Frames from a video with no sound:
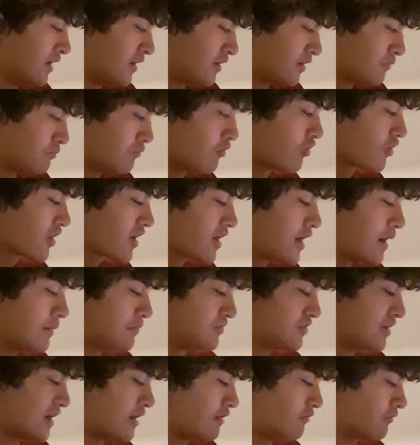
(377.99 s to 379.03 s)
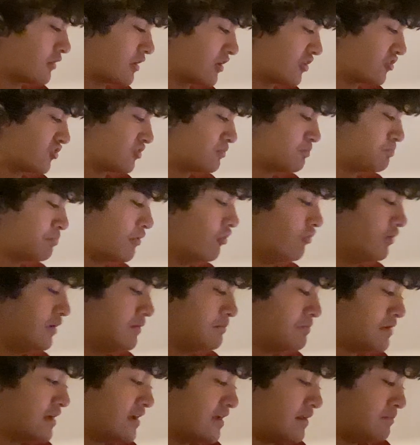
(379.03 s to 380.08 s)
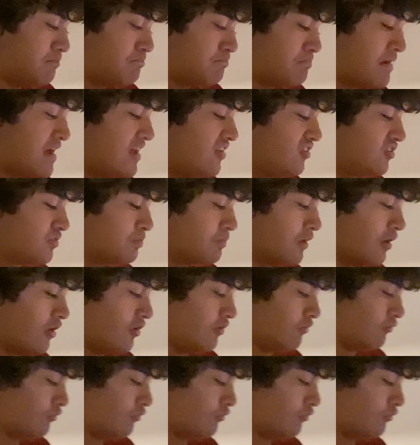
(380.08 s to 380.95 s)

more cup towers, bowling pin, baseball,